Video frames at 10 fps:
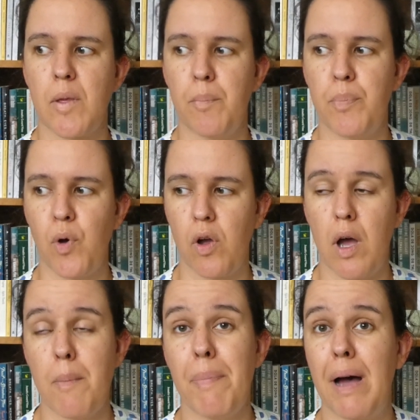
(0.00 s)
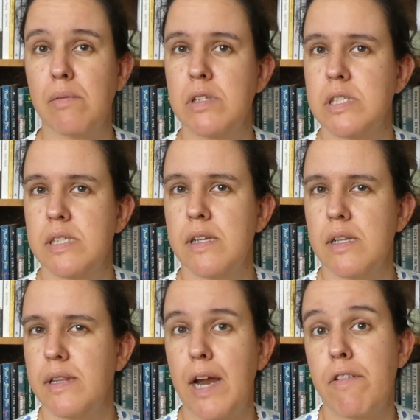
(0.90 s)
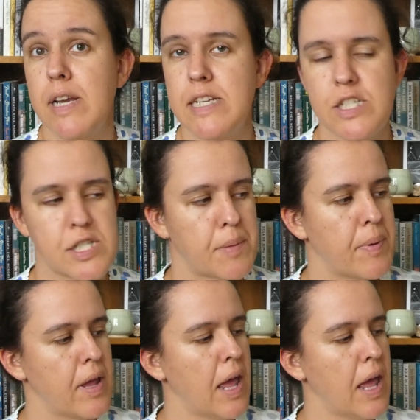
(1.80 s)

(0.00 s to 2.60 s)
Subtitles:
book about their relationship,